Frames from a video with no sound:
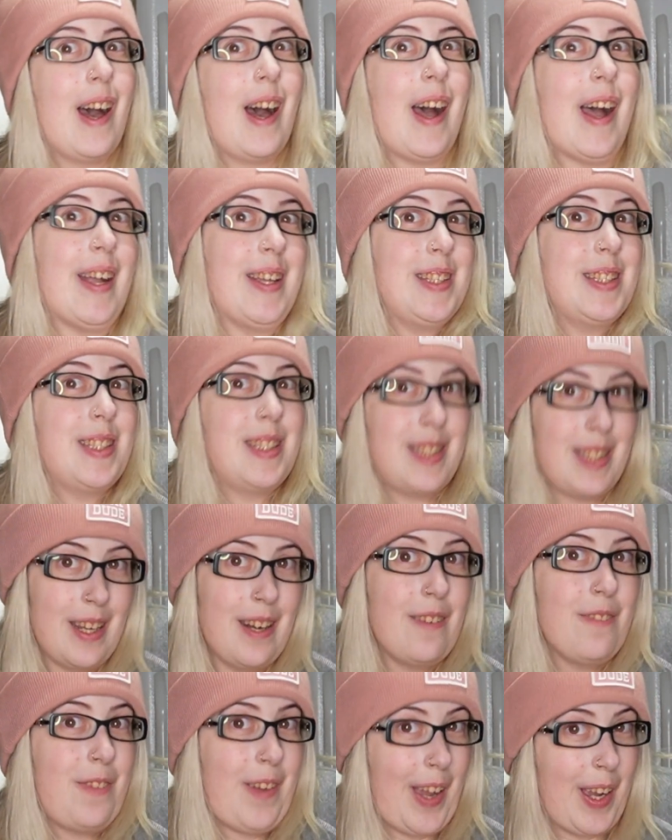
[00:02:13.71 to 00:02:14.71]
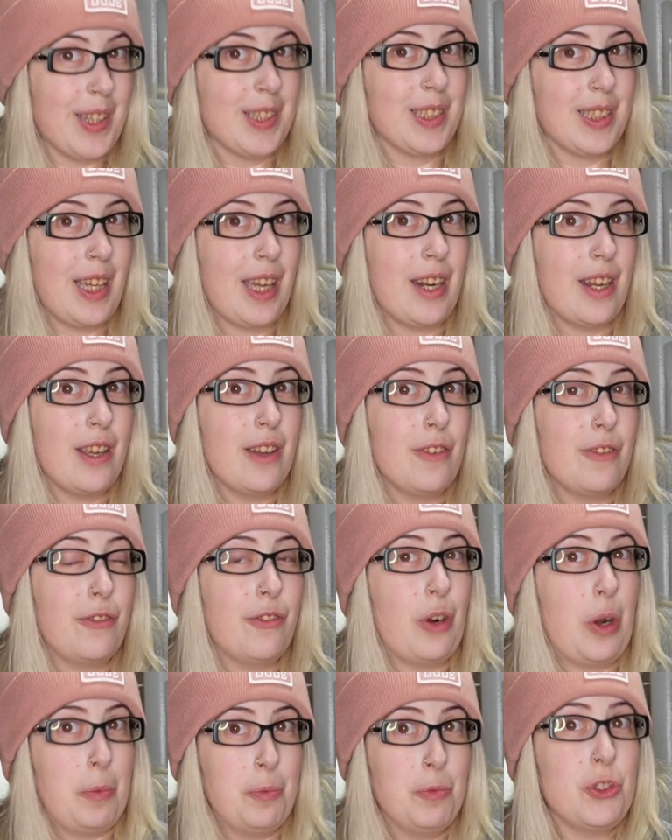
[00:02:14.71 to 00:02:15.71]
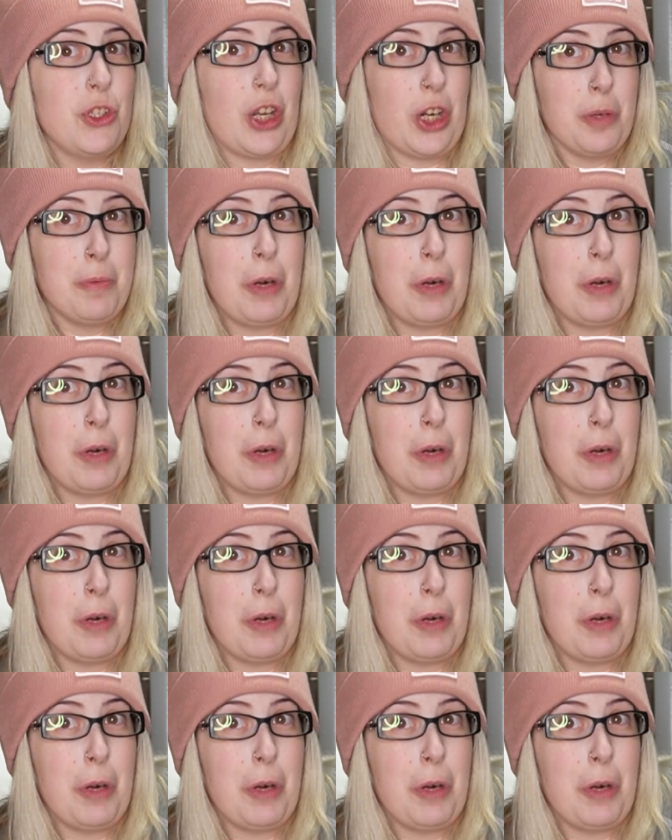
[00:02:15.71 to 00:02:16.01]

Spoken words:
I did in fact get it from Jenna